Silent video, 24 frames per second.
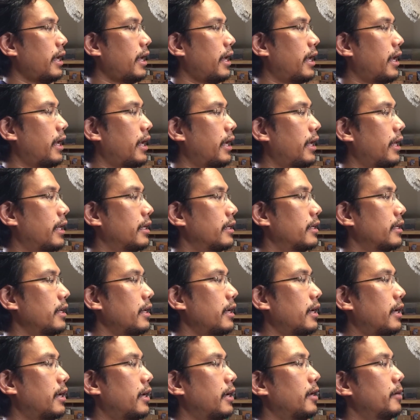And
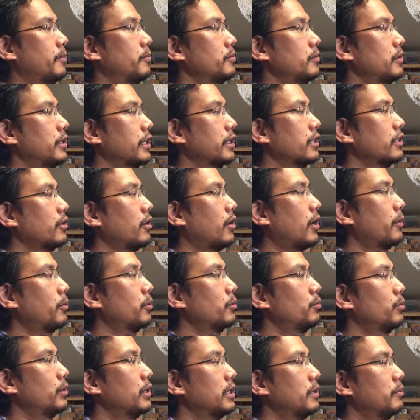like, you know, I
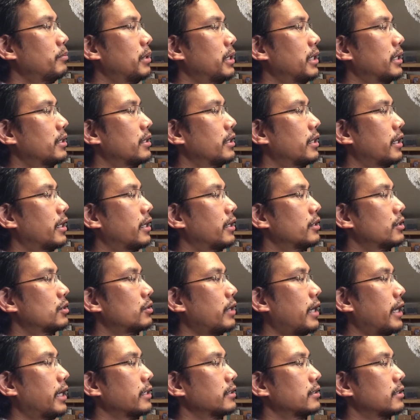would really be in there
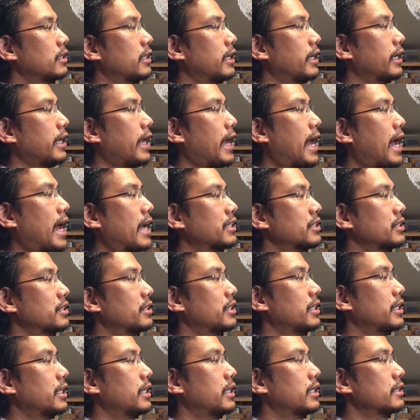trying to like
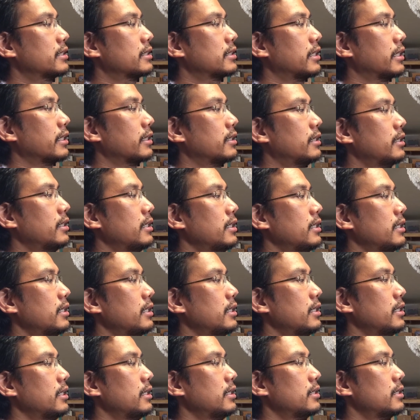hatch things like
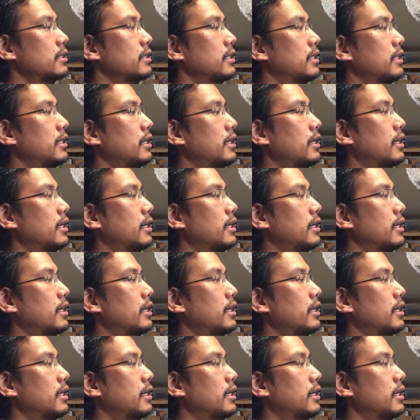this.